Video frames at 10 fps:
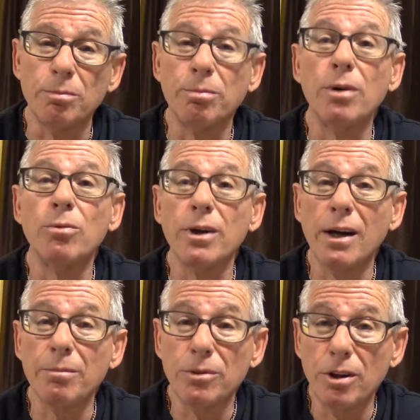But when
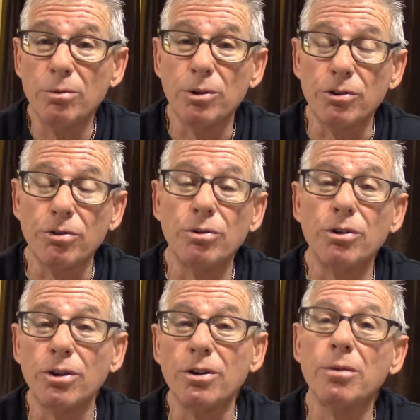I'm done with you,
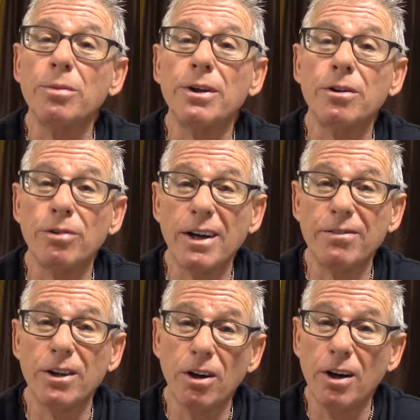you're going to be a
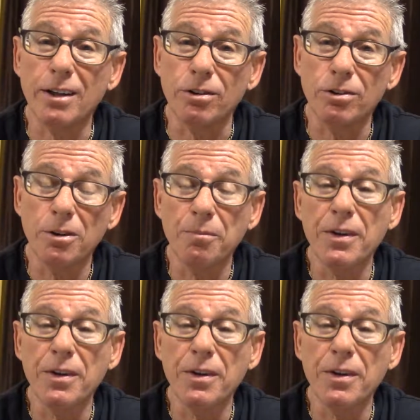graphic artist.